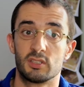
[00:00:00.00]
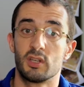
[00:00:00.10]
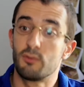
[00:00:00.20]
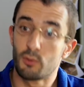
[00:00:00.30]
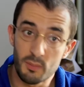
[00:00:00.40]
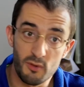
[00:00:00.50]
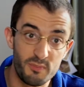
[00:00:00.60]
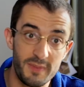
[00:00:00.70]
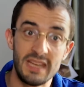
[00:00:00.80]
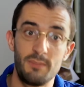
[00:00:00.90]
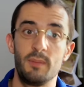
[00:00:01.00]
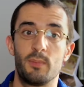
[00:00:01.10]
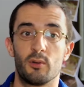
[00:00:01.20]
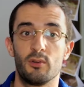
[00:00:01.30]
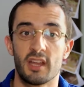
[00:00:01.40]
So if you remove many
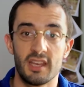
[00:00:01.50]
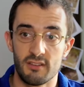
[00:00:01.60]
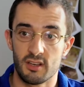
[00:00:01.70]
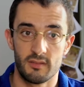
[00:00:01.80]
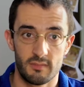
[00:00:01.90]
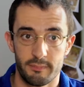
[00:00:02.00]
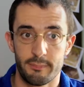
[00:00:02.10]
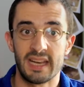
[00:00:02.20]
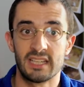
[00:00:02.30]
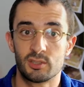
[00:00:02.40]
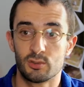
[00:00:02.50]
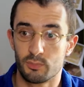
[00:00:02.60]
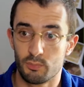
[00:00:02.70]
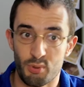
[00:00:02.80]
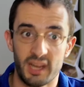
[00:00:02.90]
people, you can even manage to
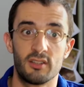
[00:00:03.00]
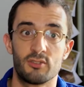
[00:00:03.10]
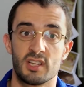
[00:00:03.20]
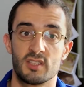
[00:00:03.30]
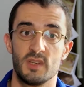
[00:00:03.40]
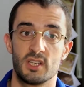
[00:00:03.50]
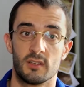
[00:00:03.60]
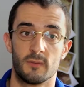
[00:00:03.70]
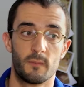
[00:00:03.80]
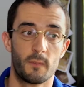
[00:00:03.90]
break the transmission.